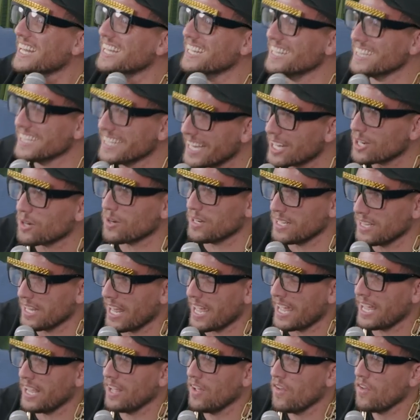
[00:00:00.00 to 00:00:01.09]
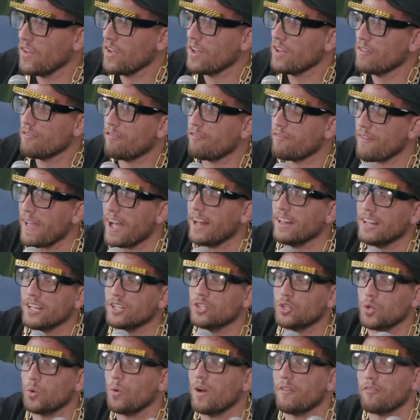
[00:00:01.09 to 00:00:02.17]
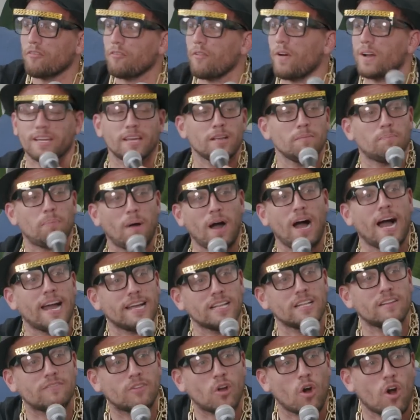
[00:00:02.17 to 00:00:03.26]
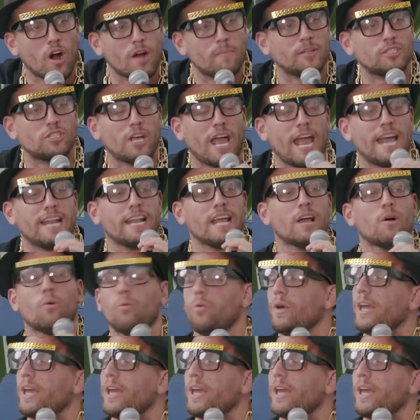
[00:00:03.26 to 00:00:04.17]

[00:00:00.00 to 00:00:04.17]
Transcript: Literally fell into a fucking pile of garbage, and Oh my